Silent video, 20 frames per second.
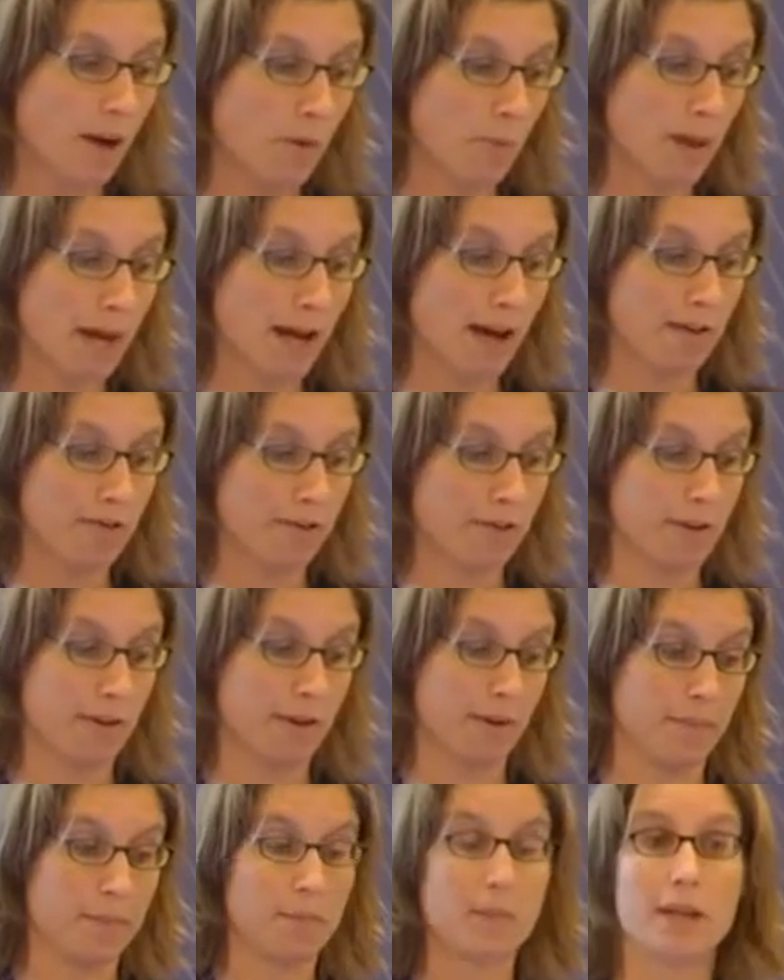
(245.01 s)
We have
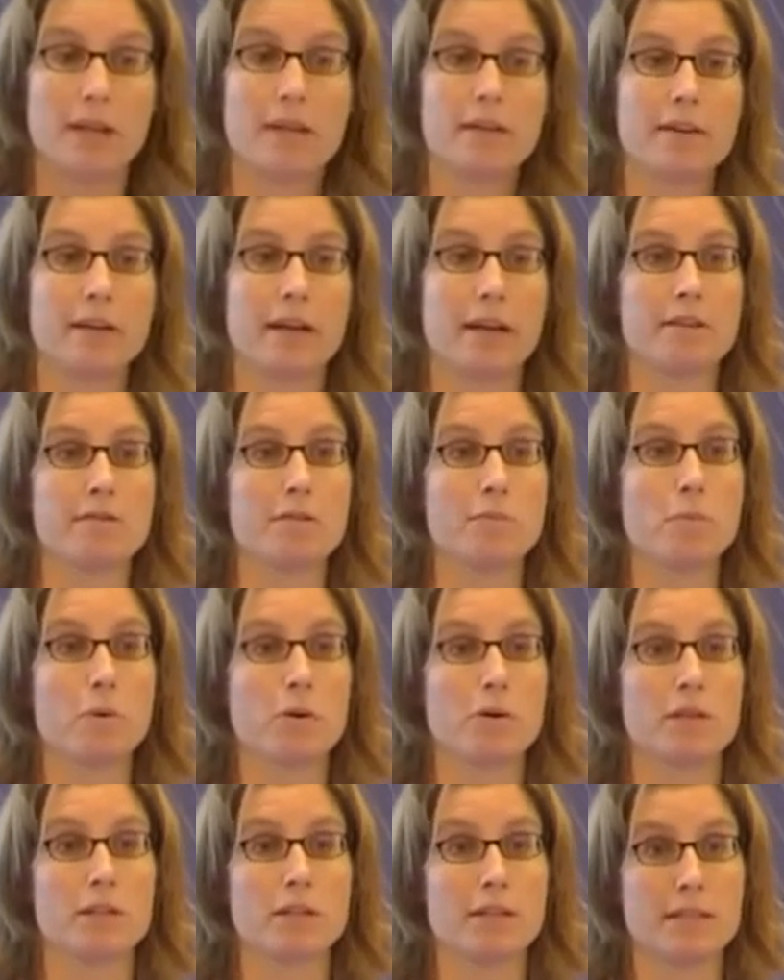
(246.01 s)
the indicator
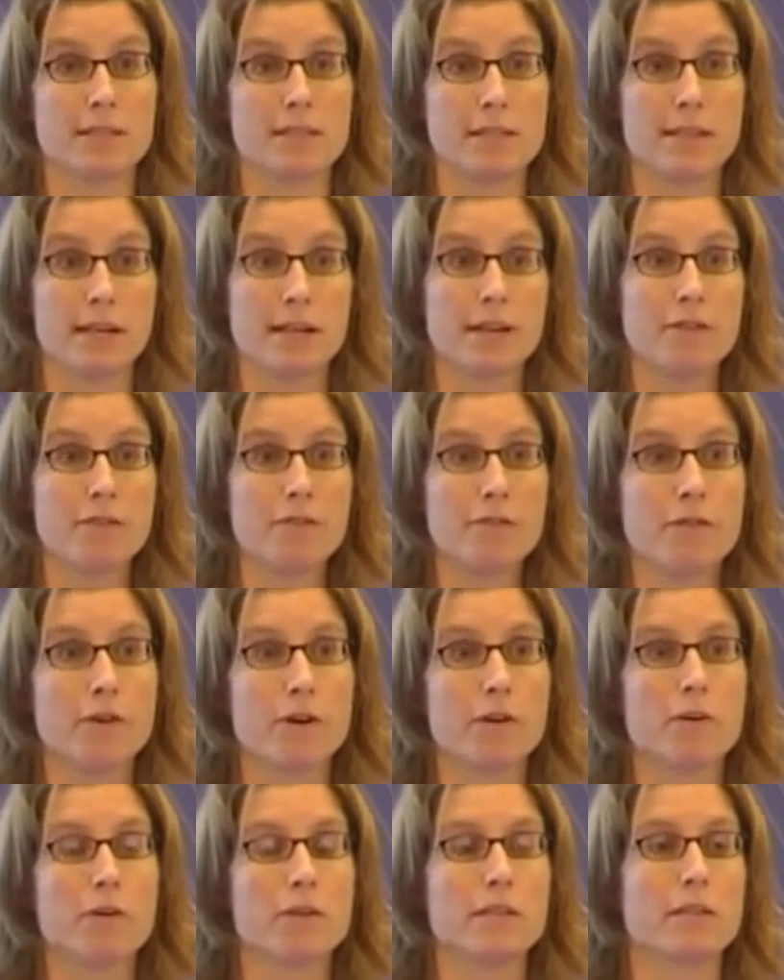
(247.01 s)
portal itself,
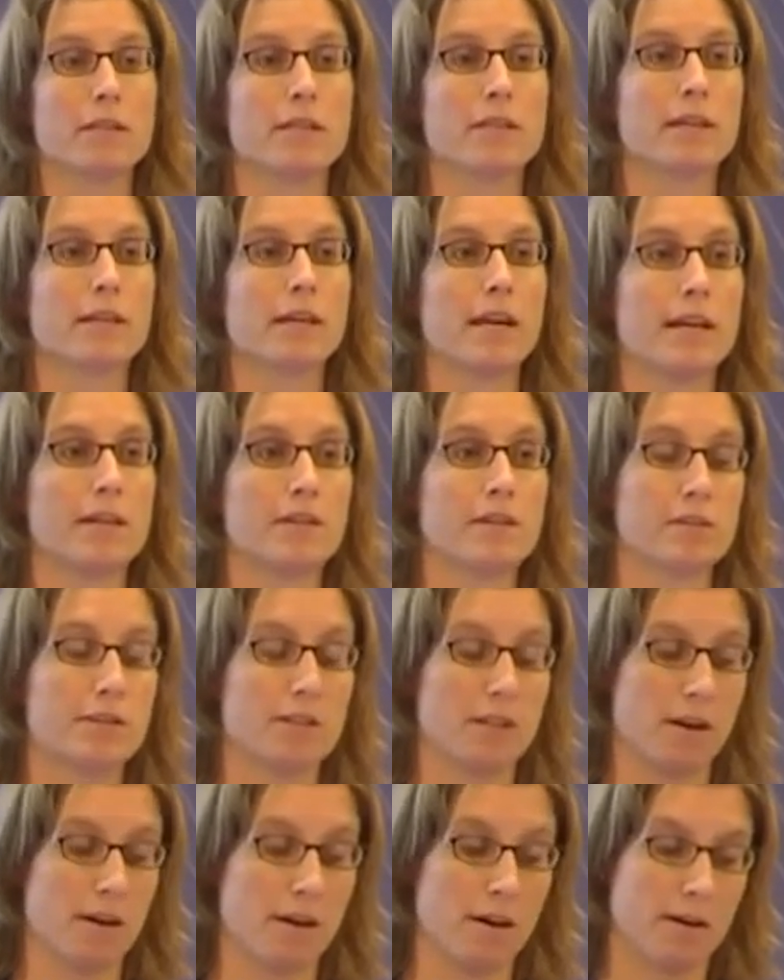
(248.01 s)
where all the indicators
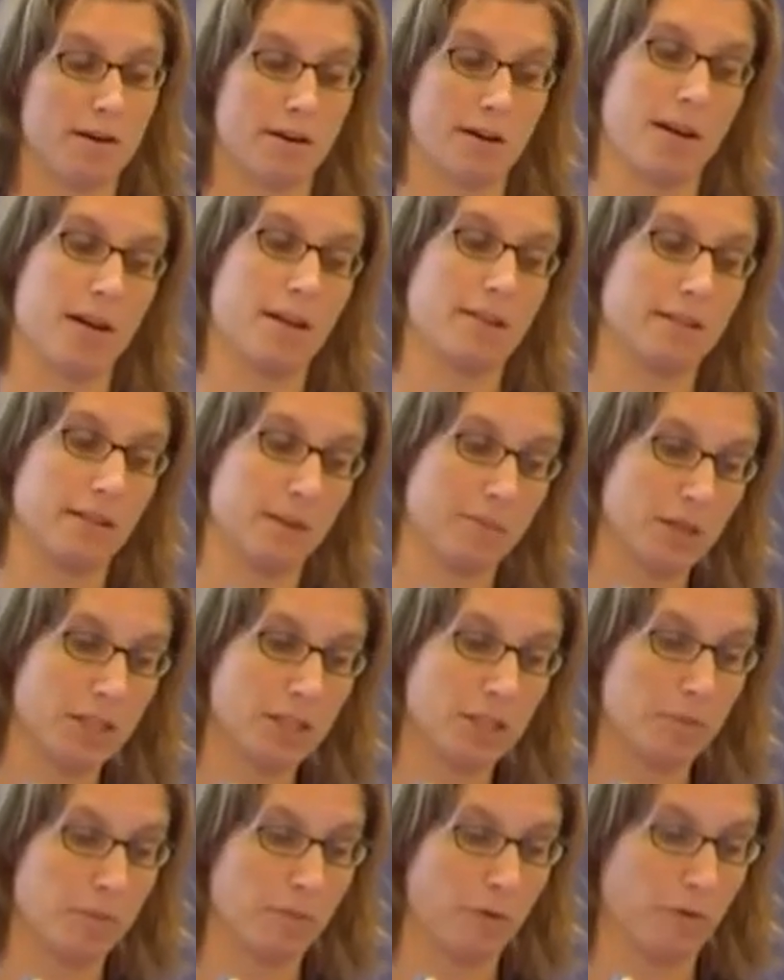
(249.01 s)
are, as I
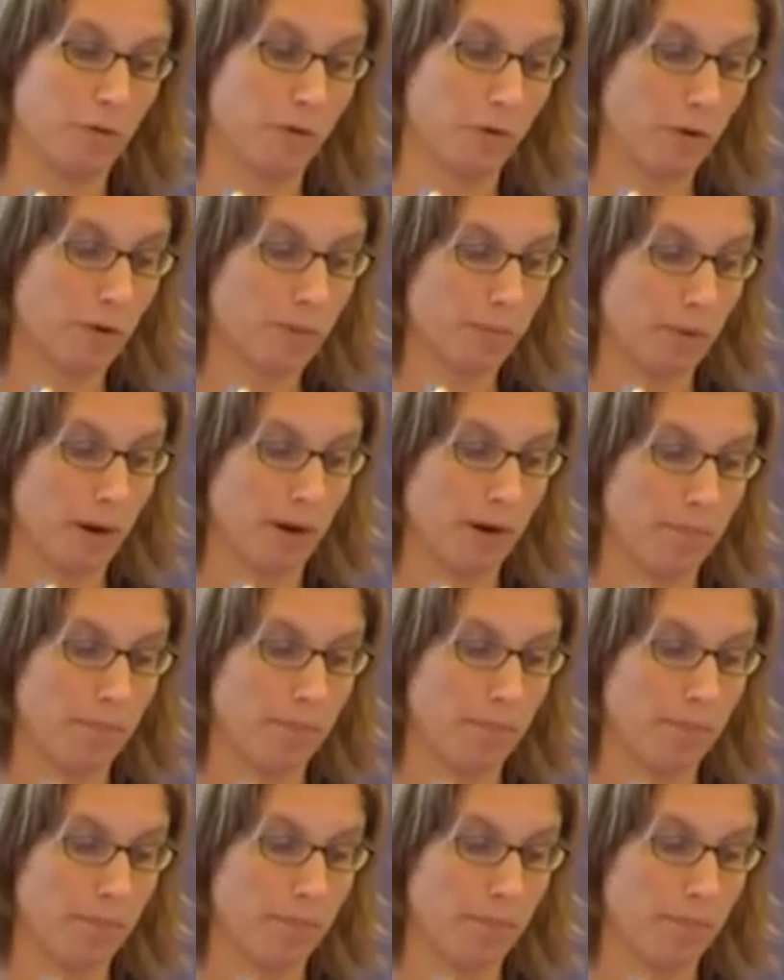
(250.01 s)
mentioned before,